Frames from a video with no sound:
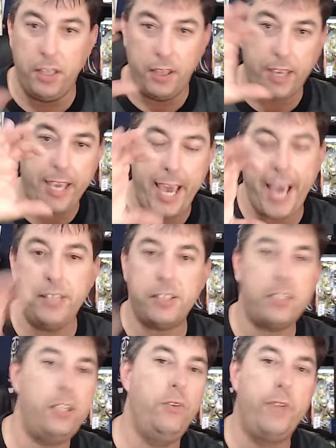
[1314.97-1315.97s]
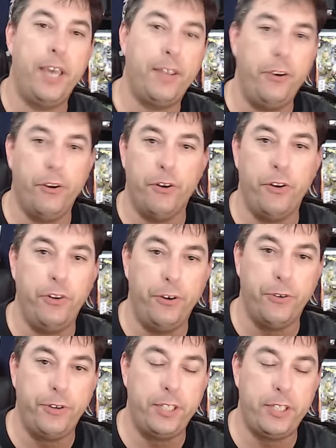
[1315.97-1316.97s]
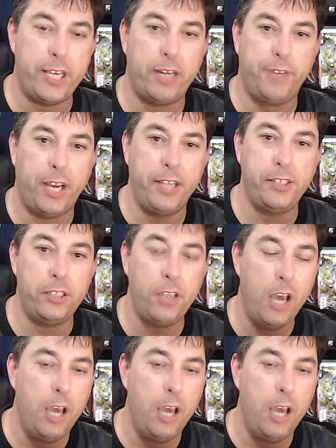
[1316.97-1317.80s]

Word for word: the case that you get your, your set of dice in,